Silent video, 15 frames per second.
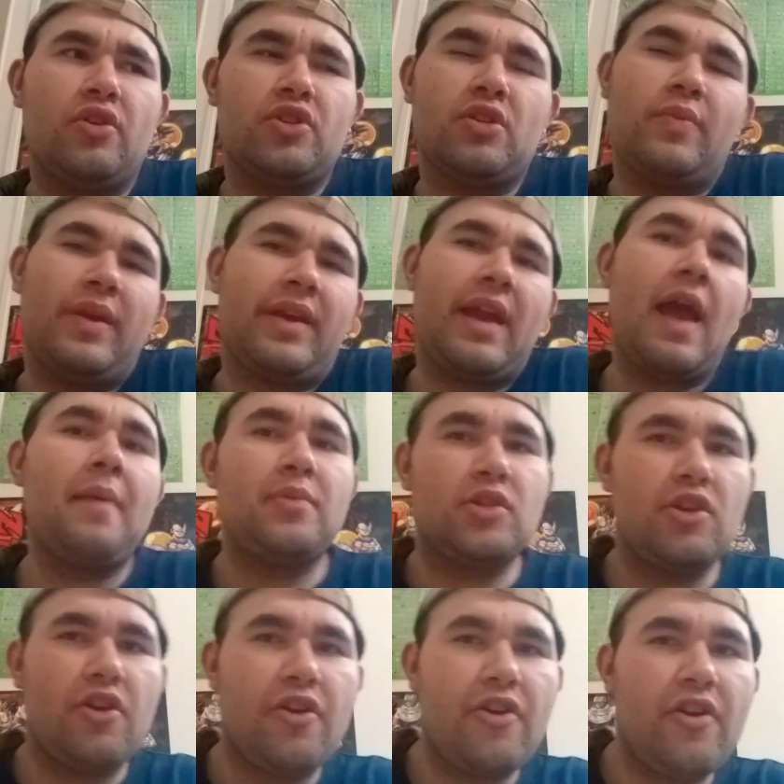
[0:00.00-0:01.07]
should we
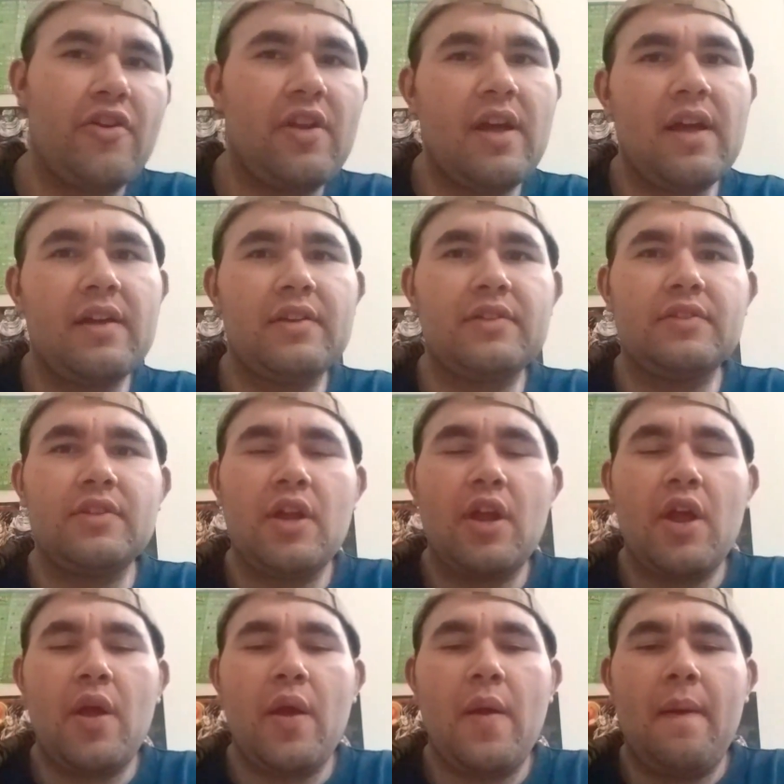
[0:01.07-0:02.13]
capture her or not?
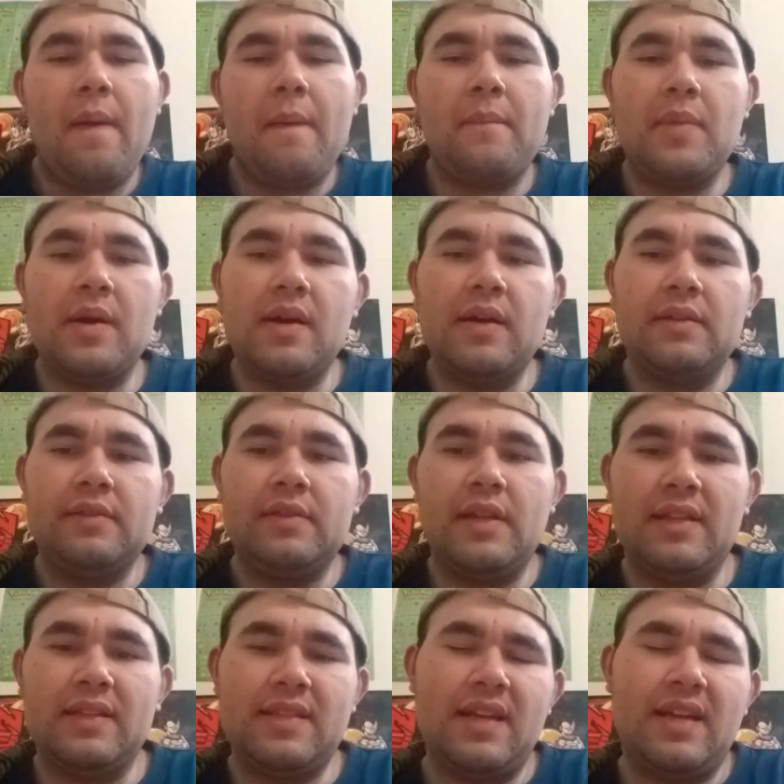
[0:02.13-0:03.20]
But
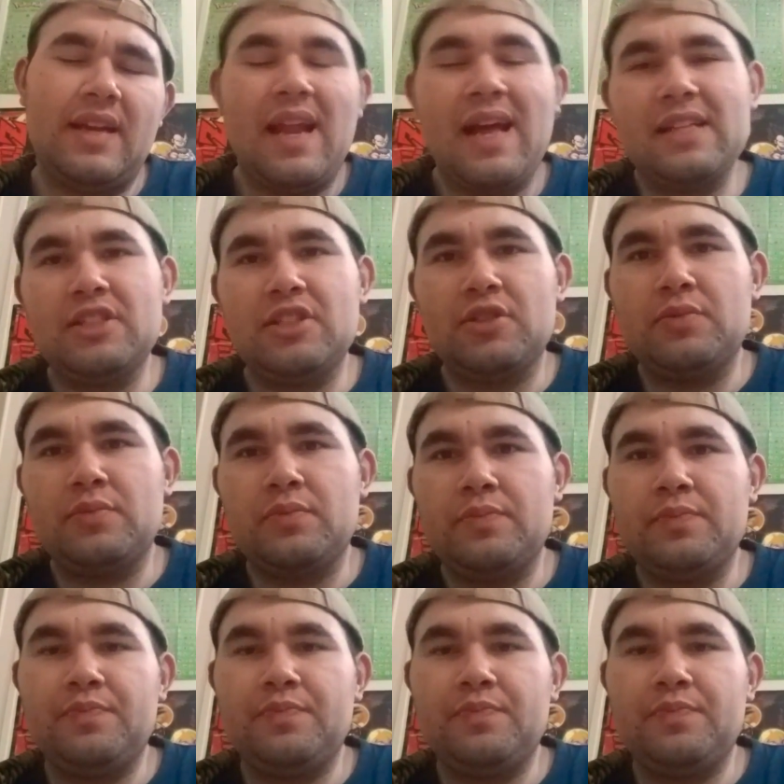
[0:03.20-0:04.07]
they decided not to.